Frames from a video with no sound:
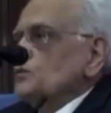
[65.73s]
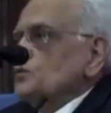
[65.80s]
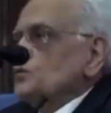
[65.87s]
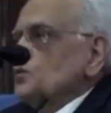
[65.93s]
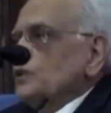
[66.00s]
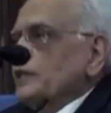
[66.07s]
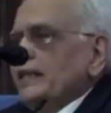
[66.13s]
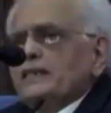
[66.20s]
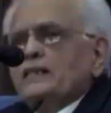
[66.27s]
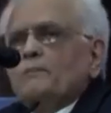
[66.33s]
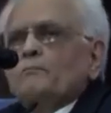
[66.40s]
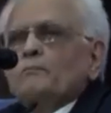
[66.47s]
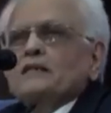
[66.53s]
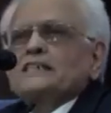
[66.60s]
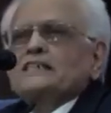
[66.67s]
To get
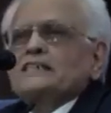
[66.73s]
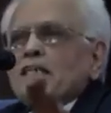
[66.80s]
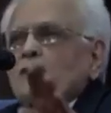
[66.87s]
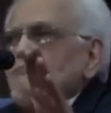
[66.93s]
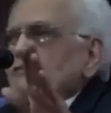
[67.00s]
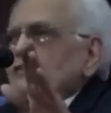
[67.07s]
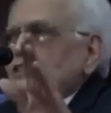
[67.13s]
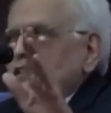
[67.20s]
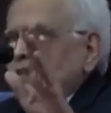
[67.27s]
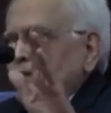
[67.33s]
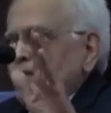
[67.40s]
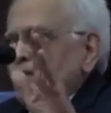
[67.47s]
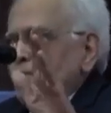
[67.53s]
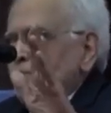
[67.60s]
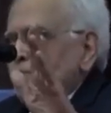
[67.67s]
a
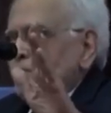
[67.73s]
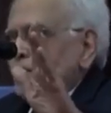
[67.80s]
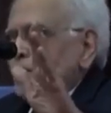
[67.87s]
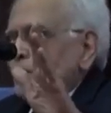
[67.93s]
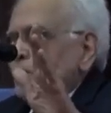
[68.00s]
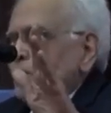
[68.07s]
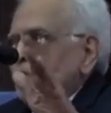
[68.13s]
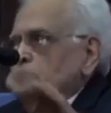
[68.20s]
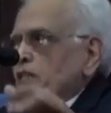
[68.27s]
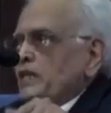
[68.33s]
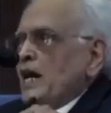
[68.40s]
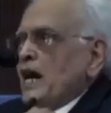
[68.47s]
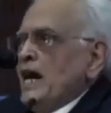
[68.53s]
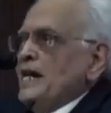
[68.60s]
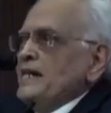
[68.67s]
perception about
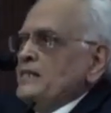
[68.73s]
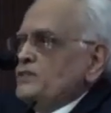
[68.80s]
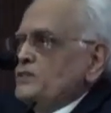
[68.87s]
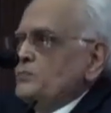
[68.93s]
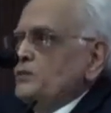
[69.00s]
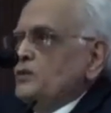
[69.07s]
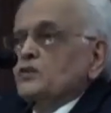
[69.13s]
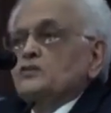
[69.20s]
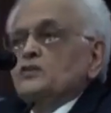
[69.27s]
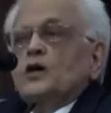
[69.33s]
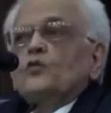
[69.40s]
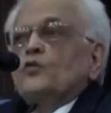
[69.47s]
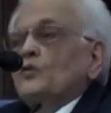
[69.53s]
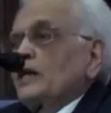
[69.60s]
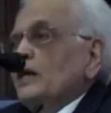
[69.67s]
the heights, because
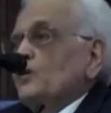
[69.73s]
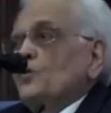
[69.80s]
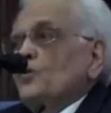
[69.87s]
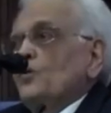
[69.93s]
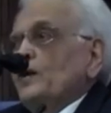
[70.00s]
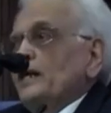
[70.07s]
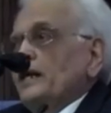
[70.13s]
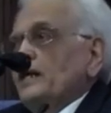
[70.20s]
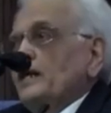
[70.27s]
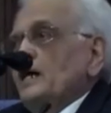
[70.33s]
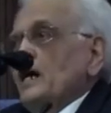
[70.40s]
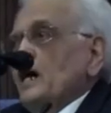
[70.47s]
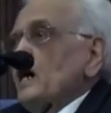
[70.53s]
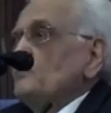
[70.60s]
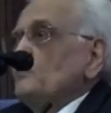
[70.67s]
now we are
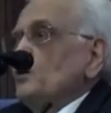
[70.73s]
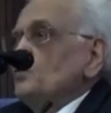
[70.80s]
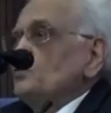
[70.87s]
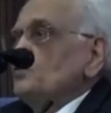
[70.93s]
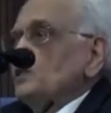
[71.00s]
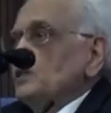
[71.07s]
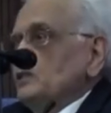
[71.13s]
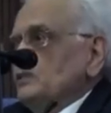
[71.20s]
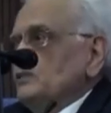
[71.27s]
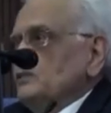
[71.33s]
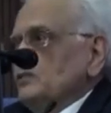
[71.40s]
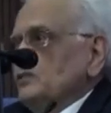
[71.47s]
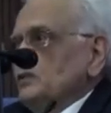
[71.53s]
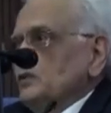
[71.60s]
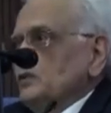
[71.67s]
going above
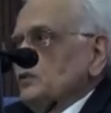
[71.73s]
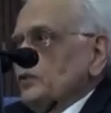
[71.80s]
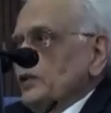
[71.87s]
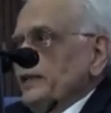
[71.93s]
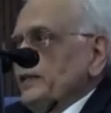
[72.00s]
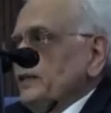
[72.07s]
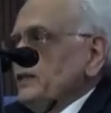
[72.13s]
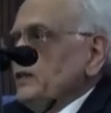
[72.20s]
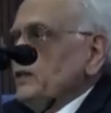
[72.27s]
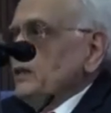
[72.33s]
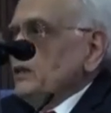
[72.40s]
Earth, okay,